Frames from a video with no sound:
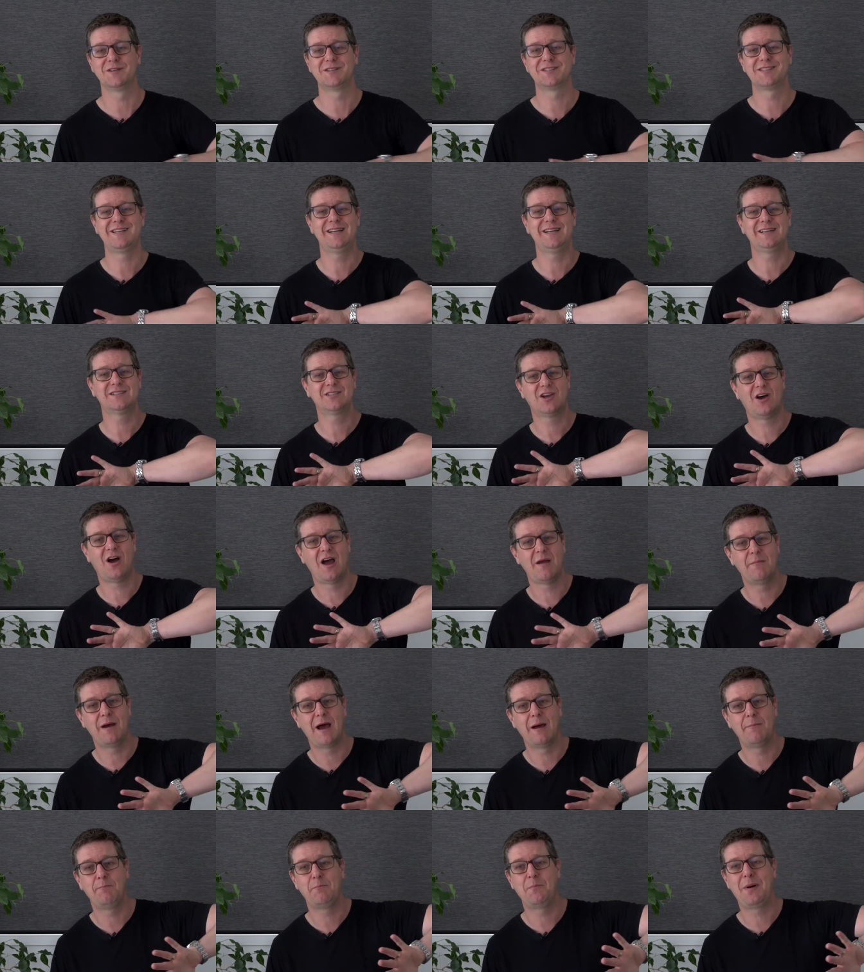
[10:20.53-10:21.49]
Set time
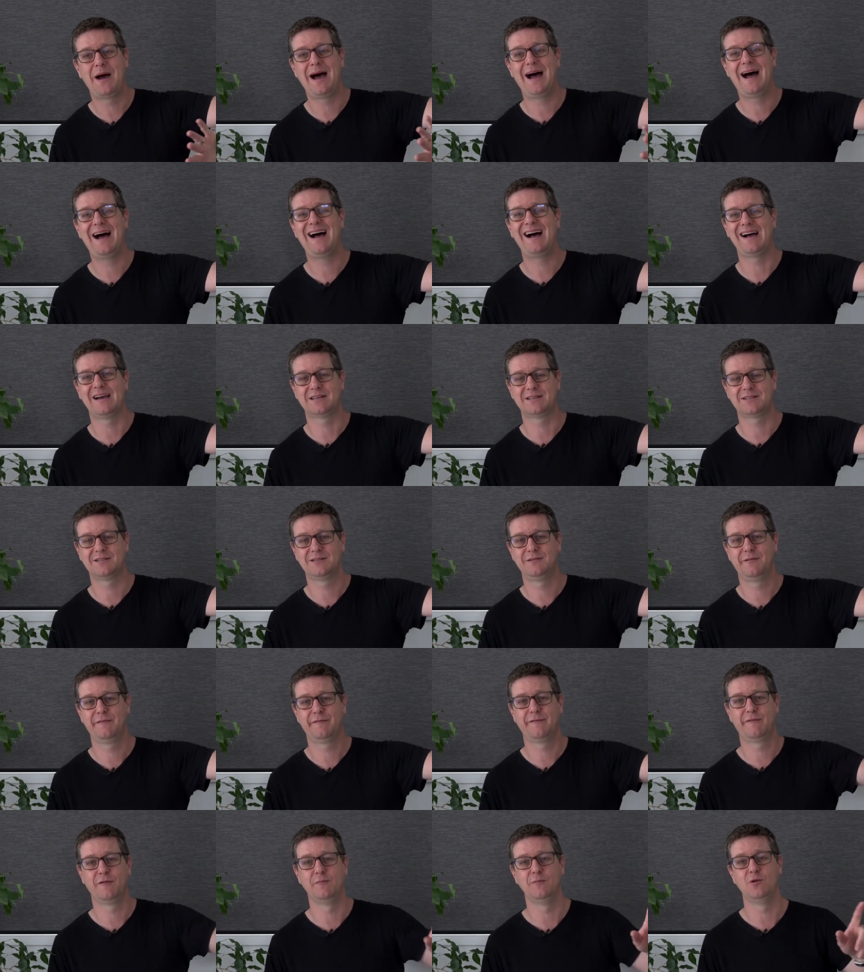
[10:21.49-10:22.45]
apart
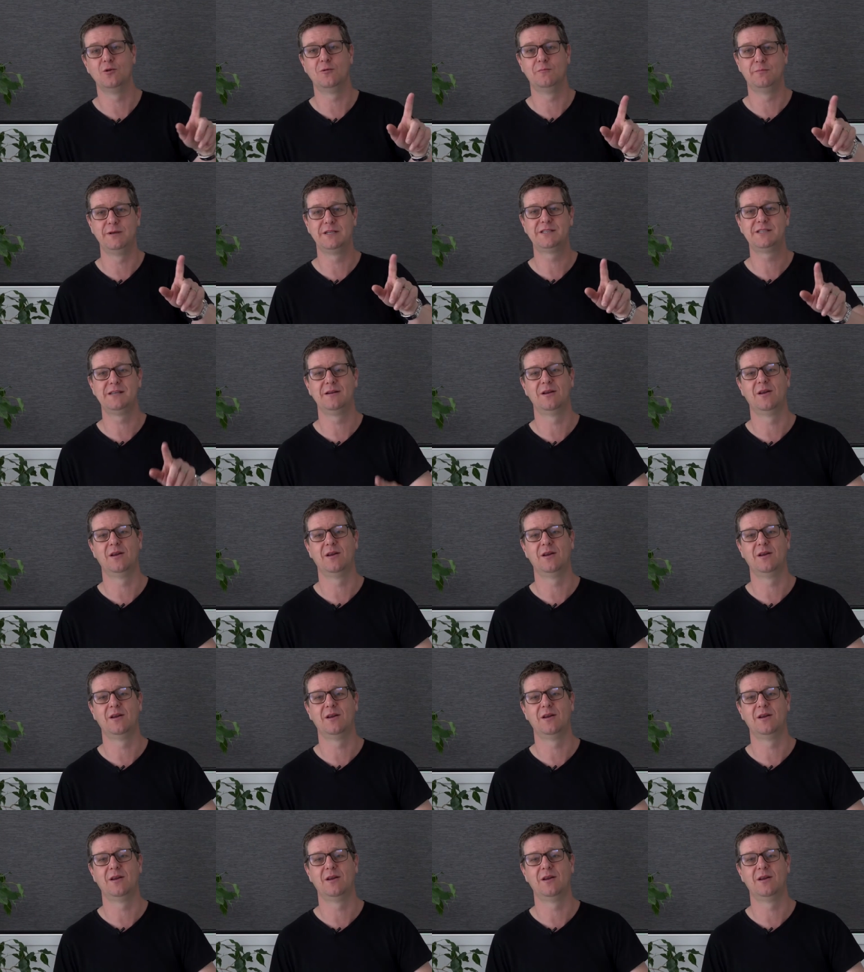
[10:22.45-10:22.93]
from your busy